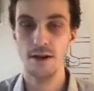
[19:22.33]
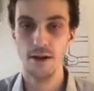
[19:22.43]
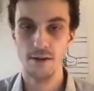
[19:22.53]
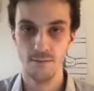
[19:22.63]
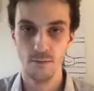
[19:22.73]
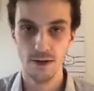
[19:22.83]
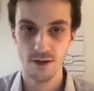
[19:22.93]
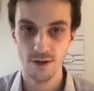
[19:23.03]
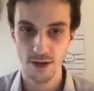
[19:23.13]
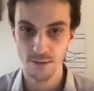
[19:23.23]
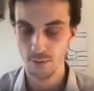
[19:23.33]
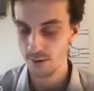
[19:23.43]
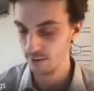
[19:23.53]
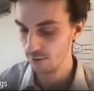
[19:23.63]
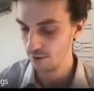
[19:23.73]
a nice free DG algebra
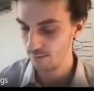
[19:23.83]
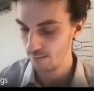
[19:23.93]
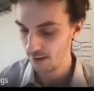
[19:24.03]
resolution.